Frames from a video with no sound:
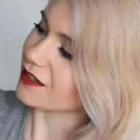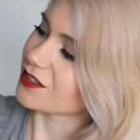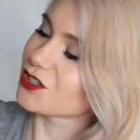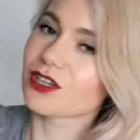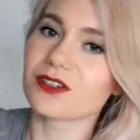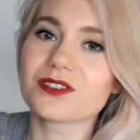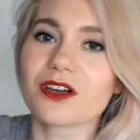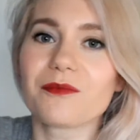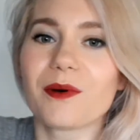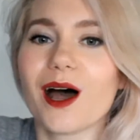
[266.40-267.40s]
it's so
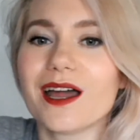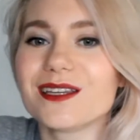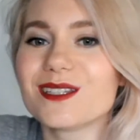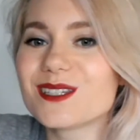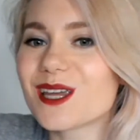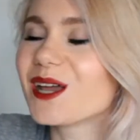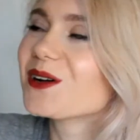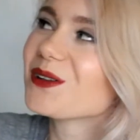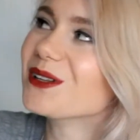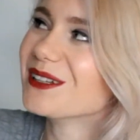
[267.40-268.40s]
soft behind his tail.